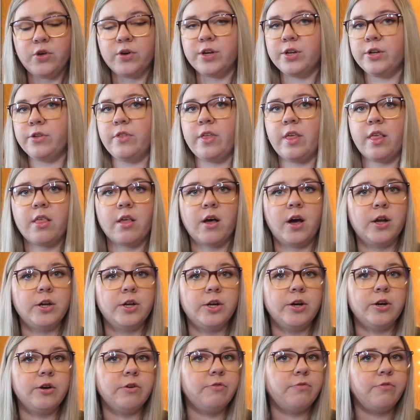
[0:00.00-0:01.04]
You can do this on
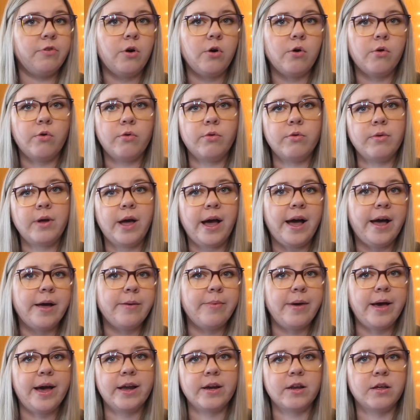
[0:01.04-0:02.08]
your phone,
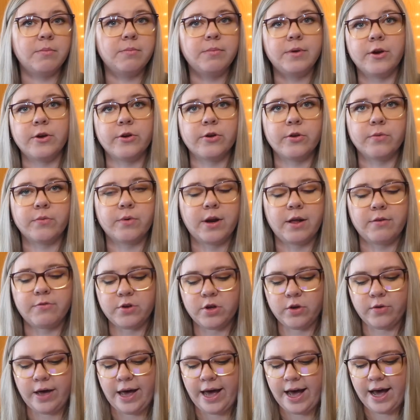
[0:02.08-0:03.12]
iPad, computer, whatever
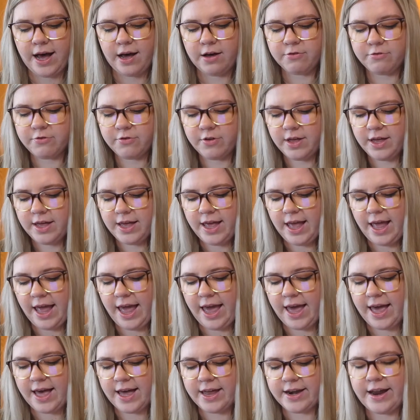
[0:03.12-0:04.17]
you have.
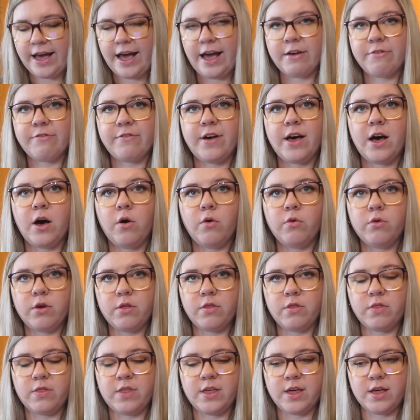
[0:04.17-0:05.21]
And I found
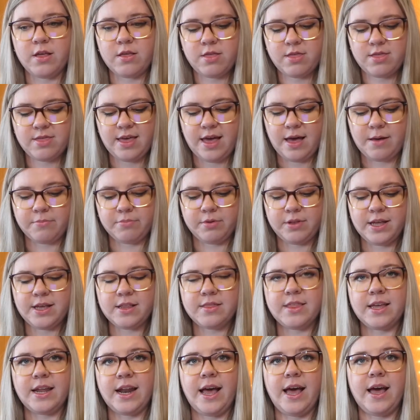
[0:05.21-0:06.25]
this
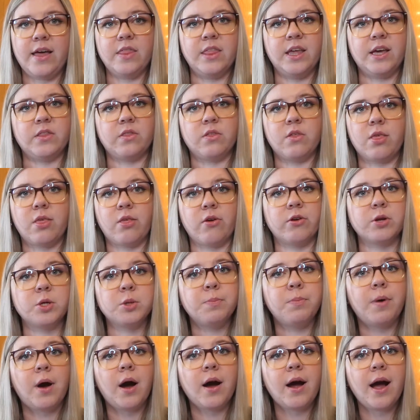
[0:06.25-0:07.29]
template that had like the
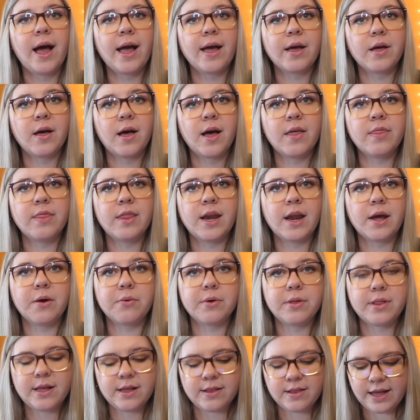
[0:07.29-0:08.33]
search bar icon that I
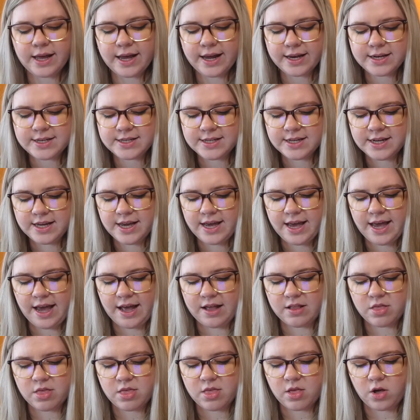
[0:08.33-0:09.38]
really liked.
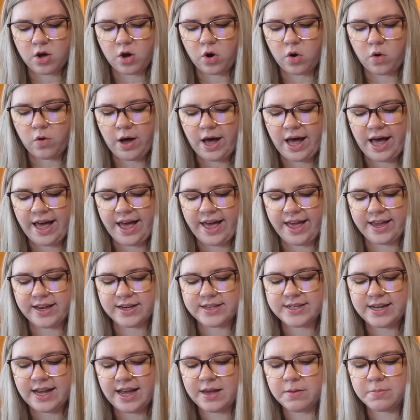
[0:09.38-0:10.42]
And so I
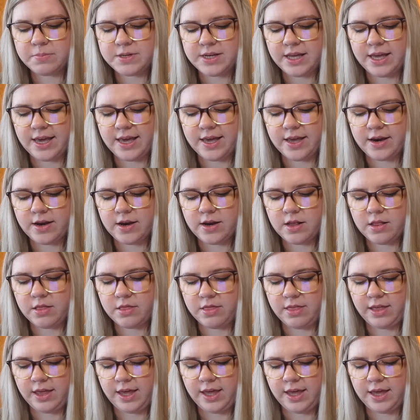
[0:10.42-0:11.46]
typed in
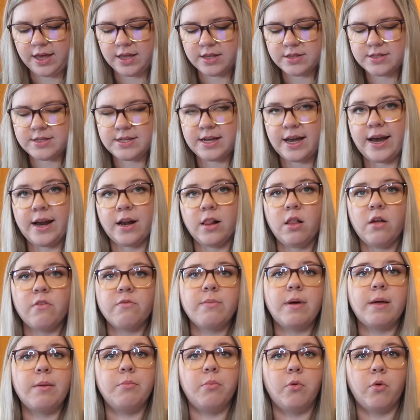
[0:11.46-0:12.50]
the title of
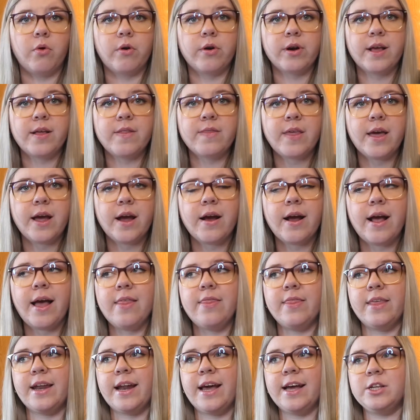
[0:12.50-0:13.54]
my board in there,
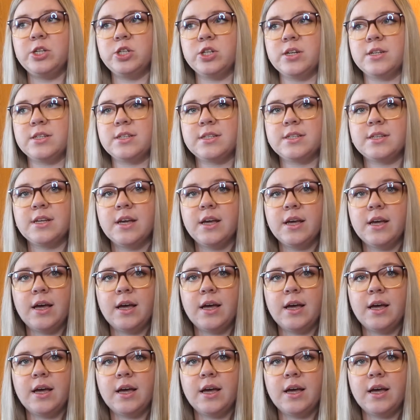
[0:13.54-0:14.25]
and then I just